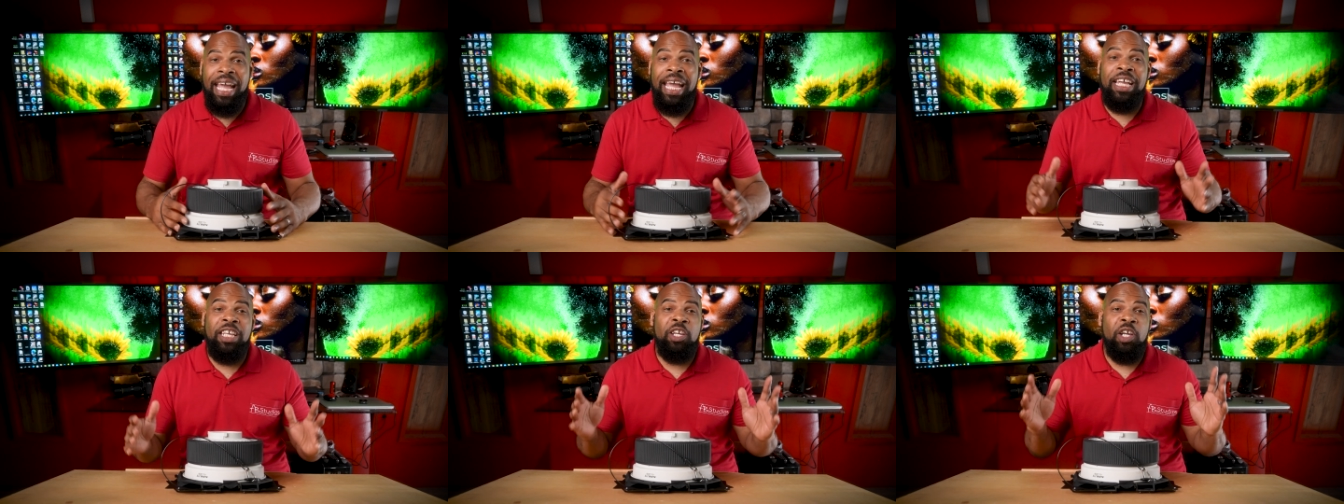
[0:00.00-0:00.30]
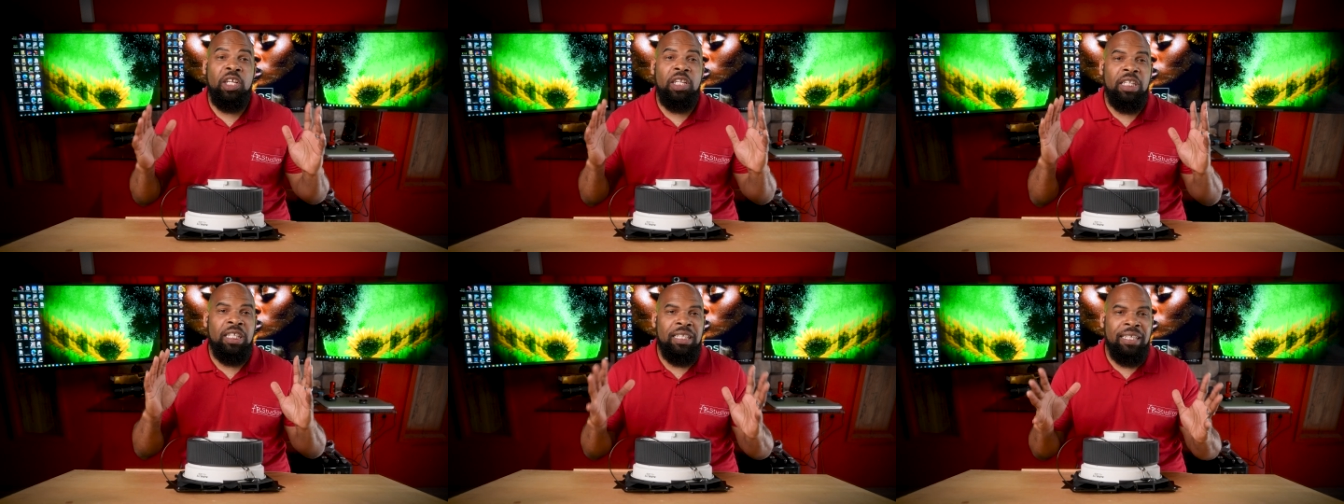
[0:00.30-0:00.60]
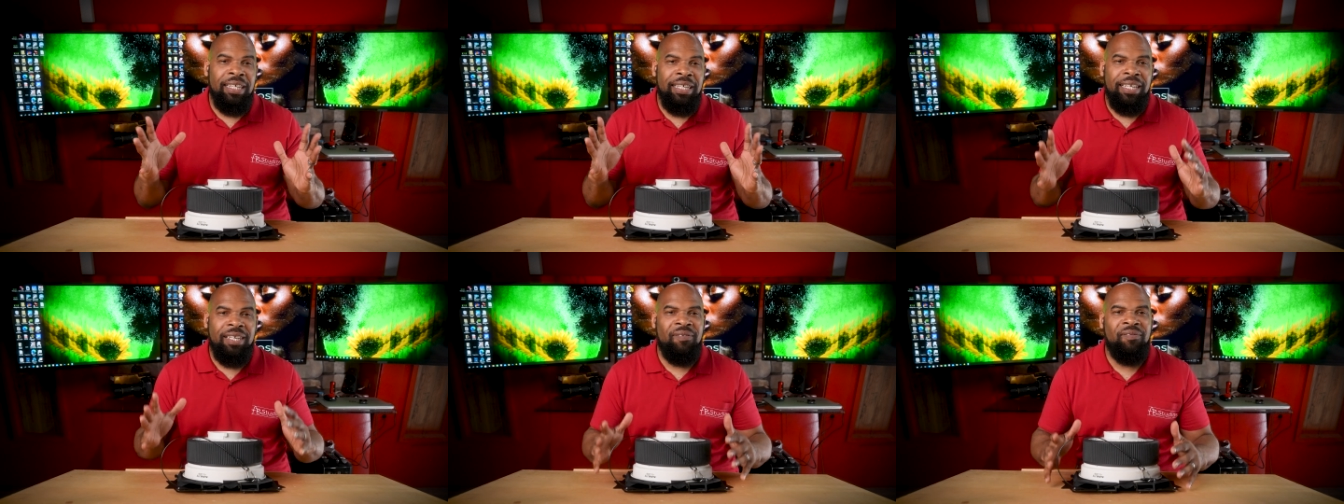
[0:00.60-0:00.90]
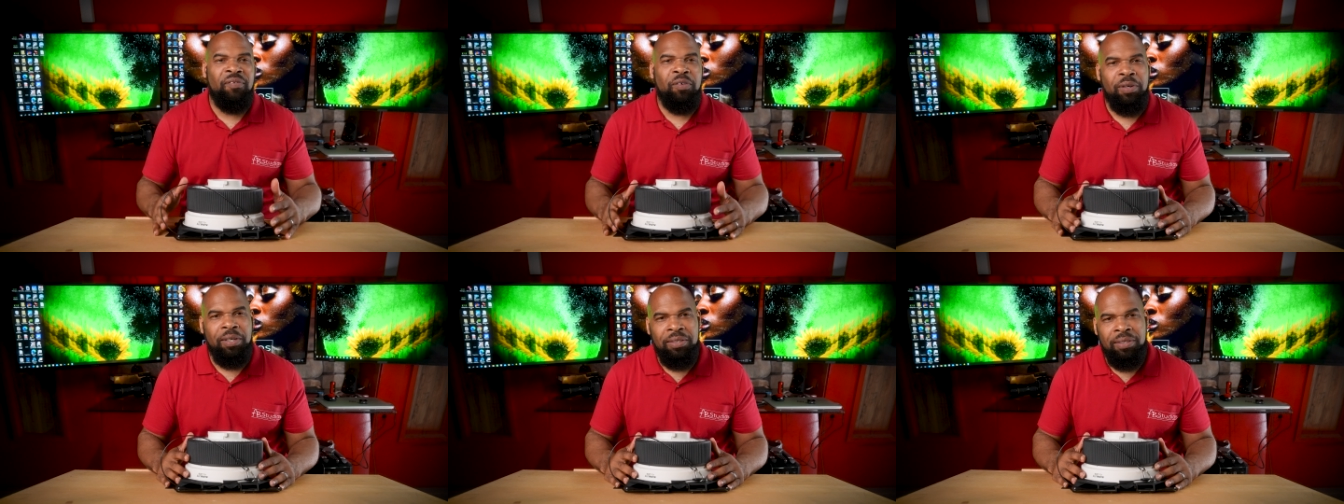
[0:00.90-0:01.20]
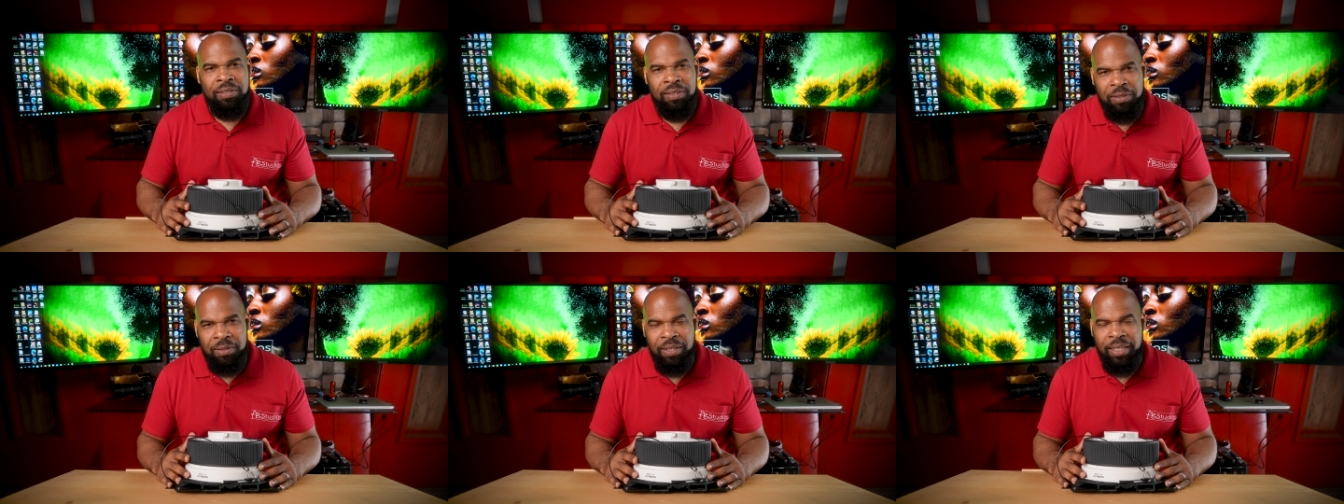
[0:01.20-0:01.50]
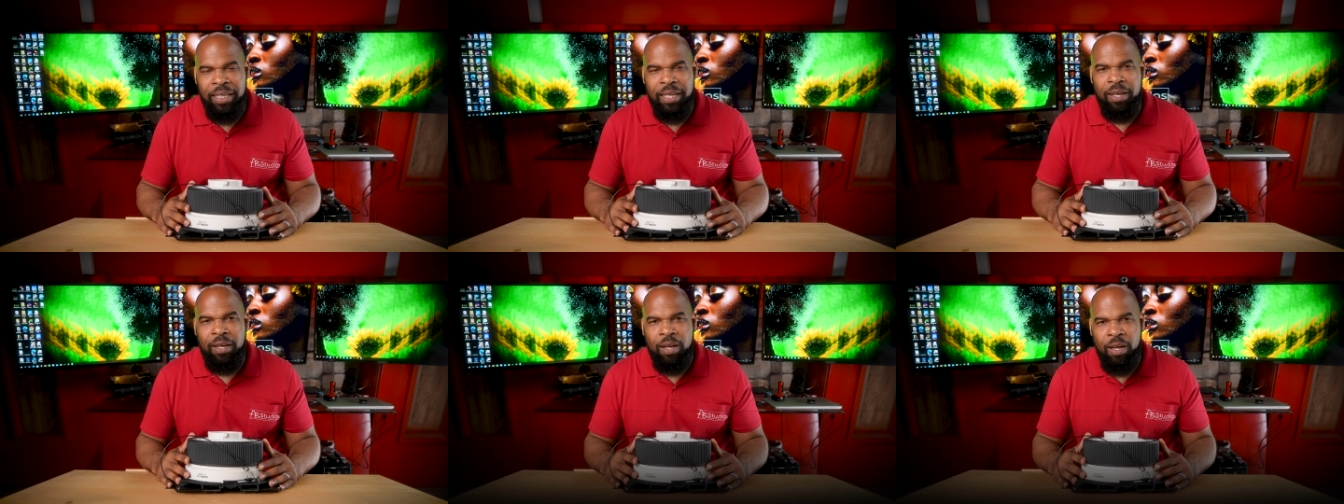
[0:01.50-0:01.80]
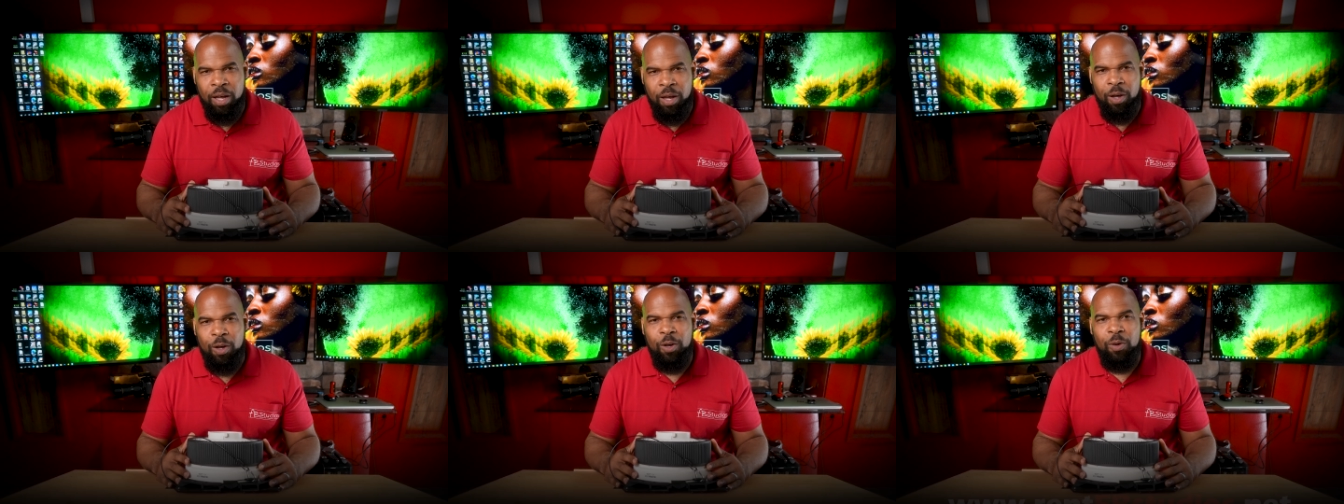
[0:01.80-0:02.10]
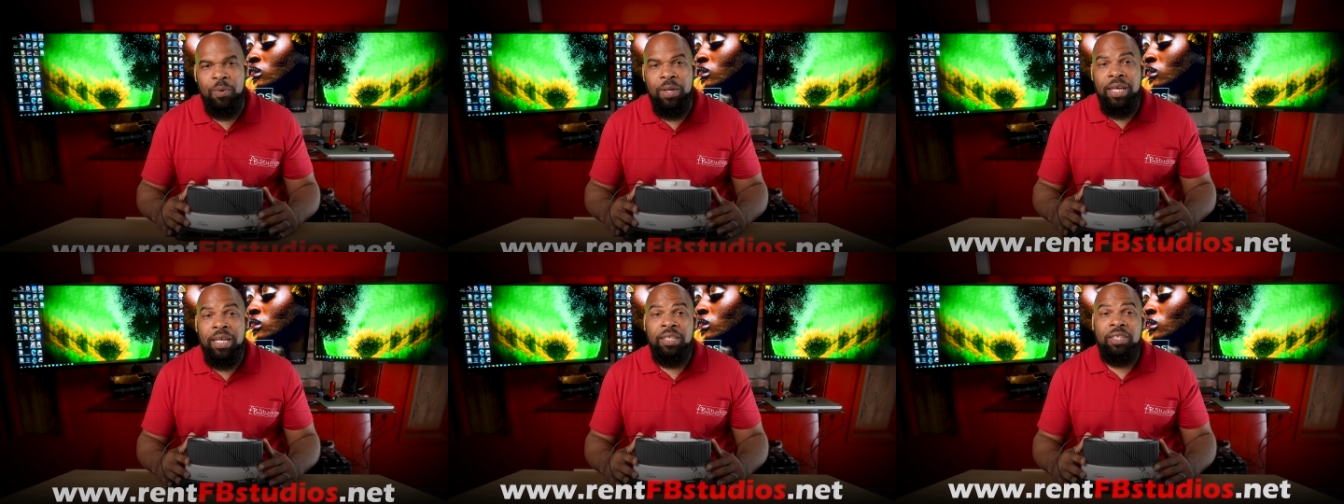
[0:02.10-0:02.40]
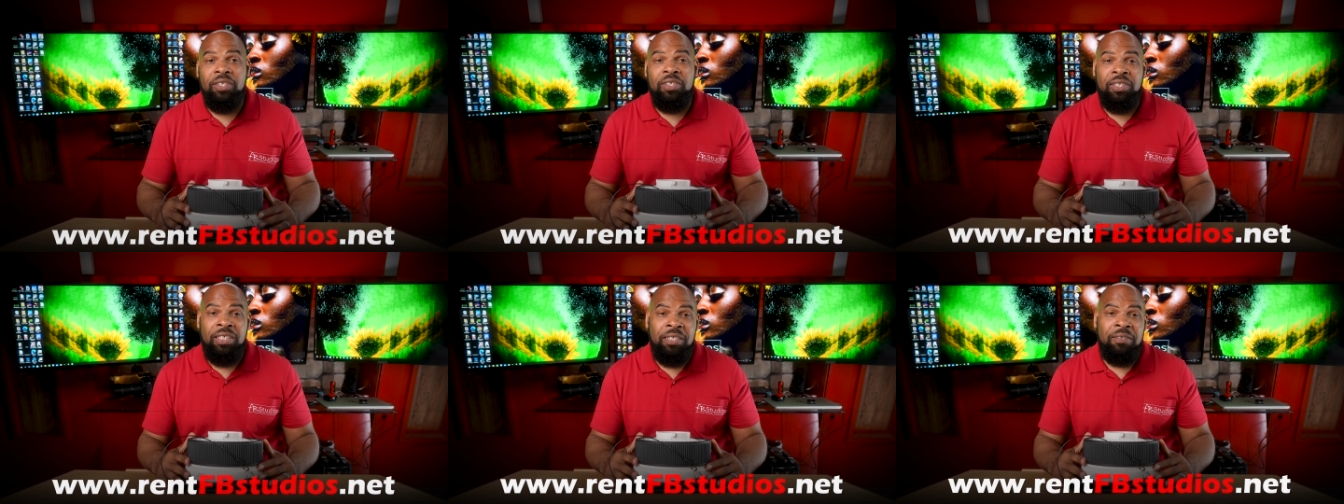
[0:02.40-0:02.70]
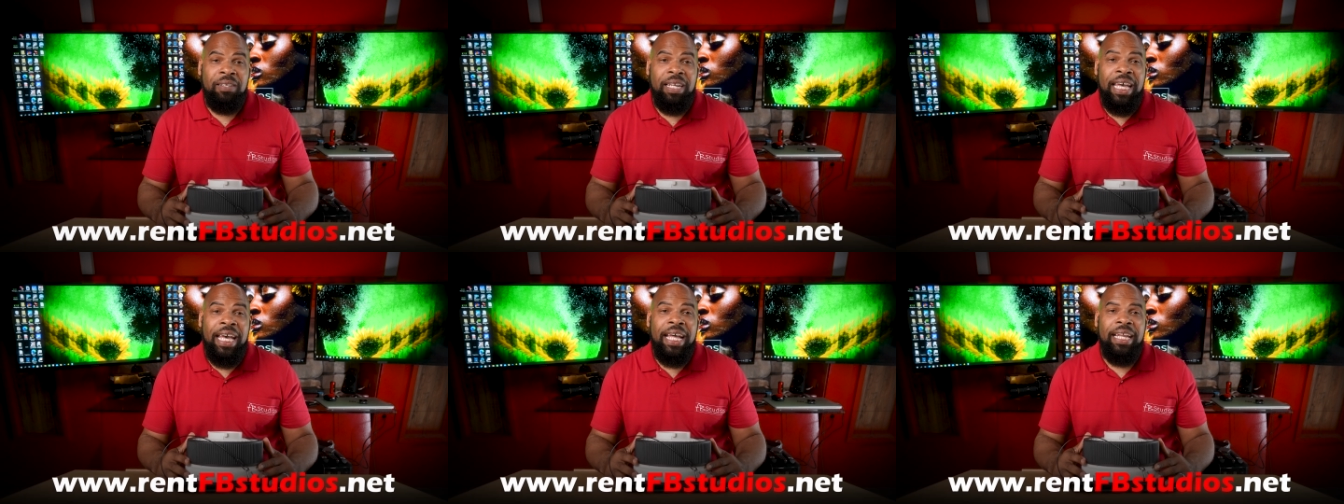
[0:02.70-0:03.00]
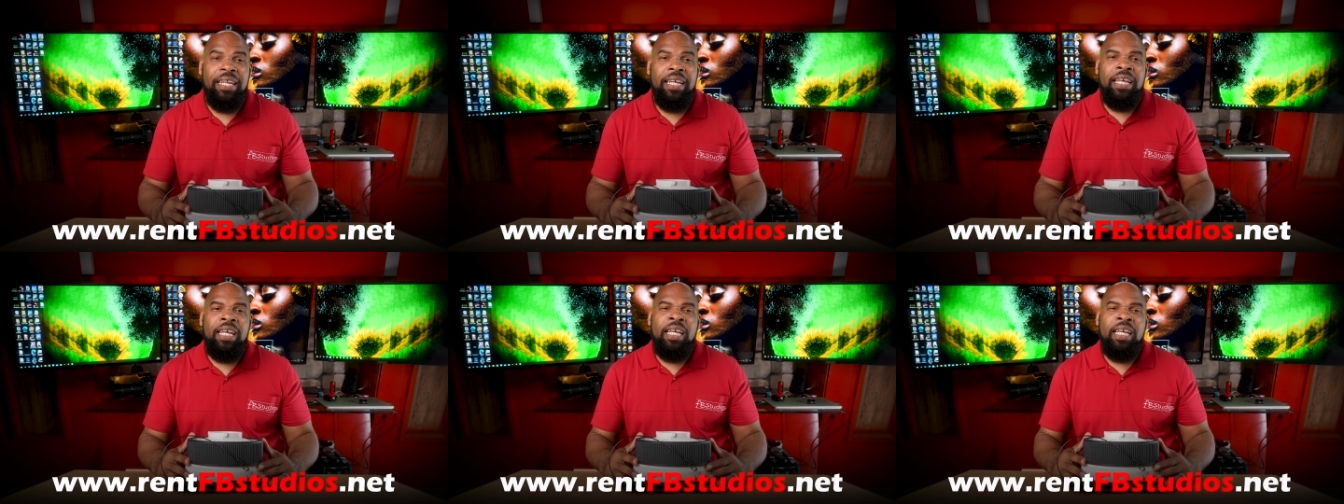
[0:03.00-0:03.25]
and you're looking for a studio home to shoot at,